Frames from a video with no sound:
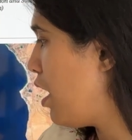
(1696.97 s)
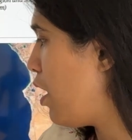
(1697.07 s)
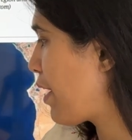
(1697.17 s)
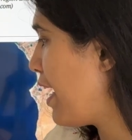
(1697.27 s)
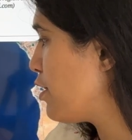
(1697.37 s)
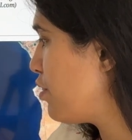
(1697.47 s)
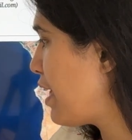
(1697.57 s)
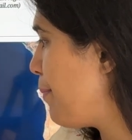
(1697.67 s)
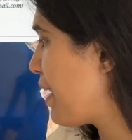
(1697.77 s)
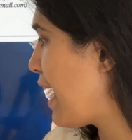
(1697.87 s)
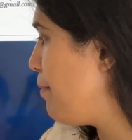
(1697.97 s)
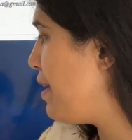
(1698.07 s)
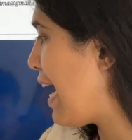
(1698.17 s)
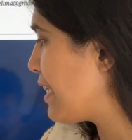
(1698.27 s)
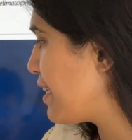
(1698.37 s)
okay, so they became
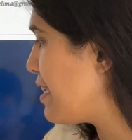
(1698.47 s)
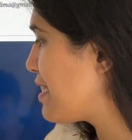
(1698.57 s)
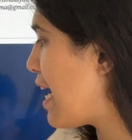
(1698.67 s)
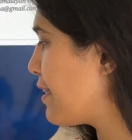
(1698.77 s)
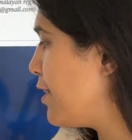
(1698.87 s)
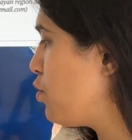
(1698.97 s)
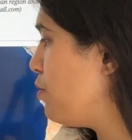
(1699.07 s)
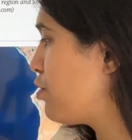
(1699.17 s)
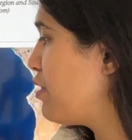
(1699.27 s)
lighter and started to,